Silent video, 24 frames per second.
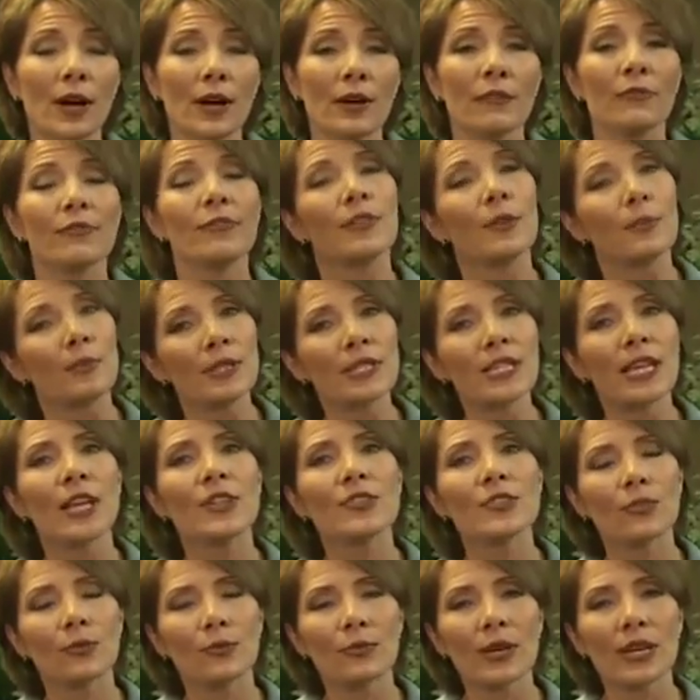of the
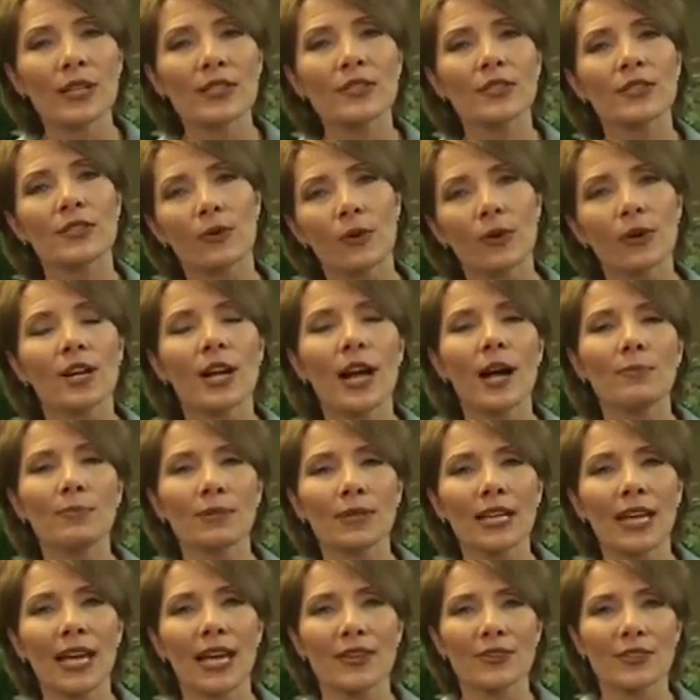potential risks or
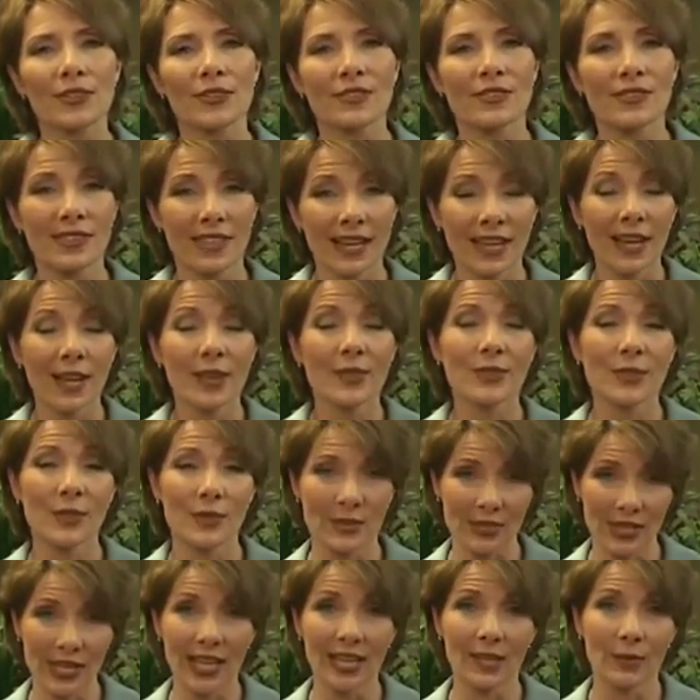complications
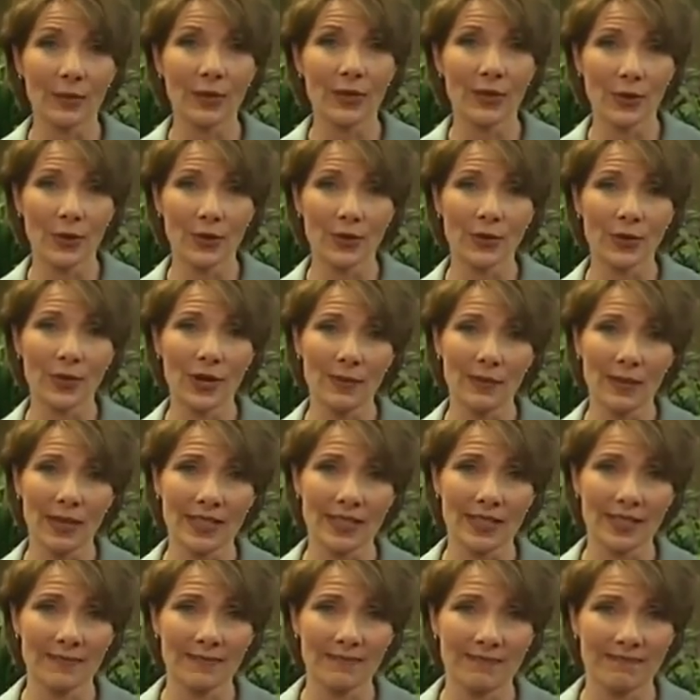associated with your
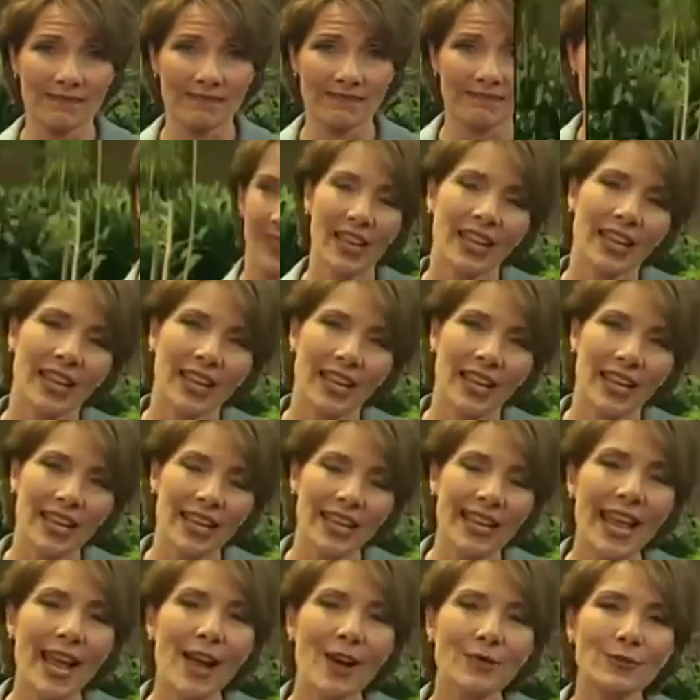treatment.
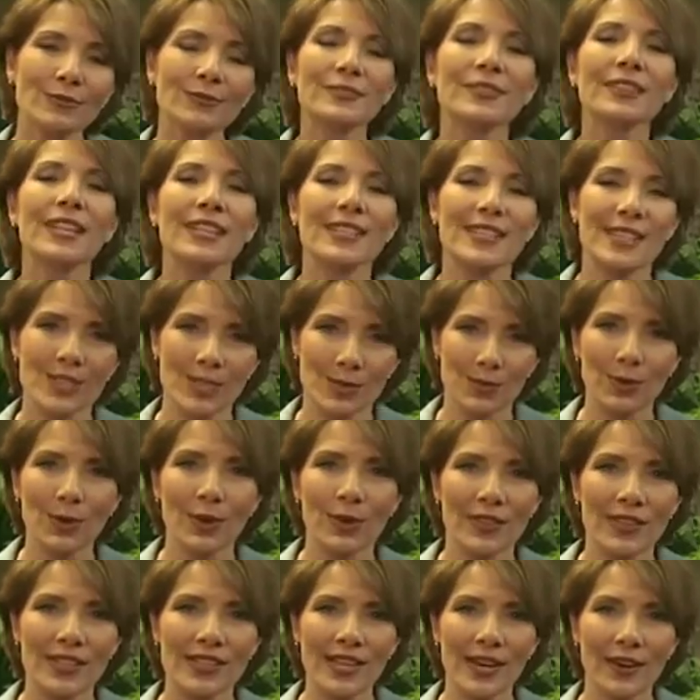Now, let's
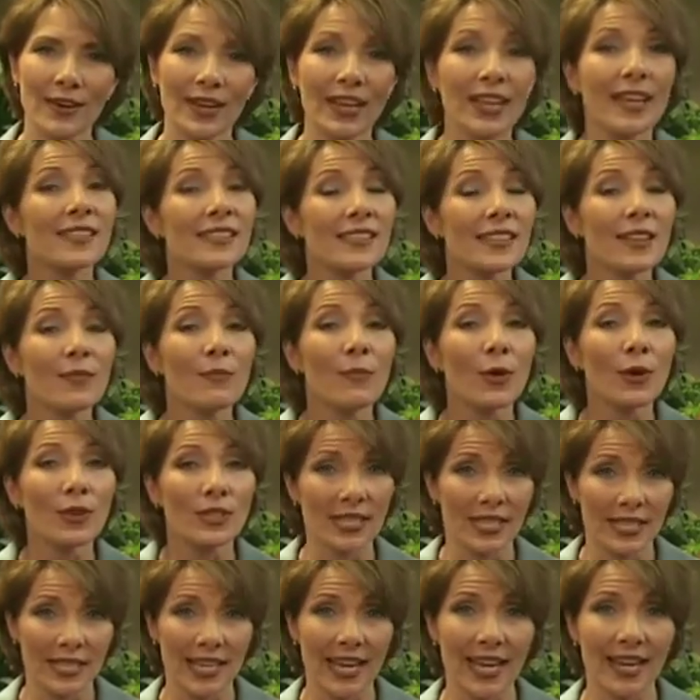explore these areas in more
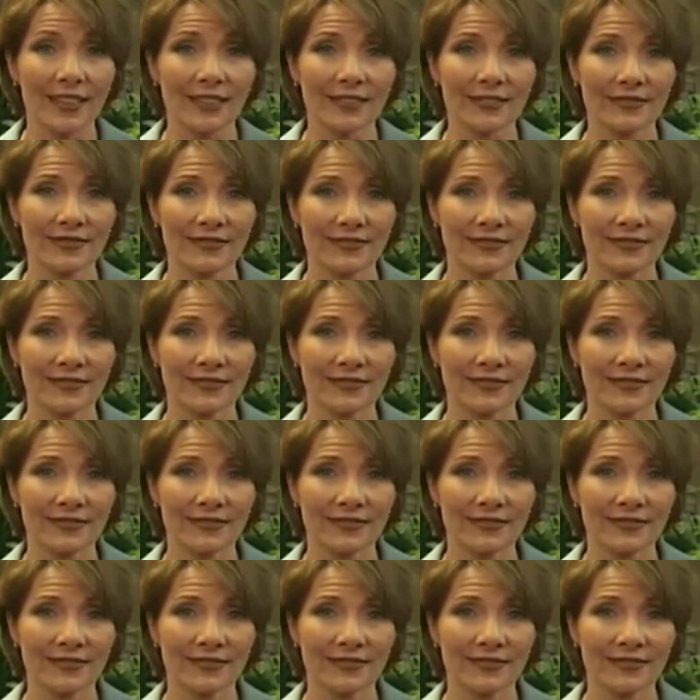detail.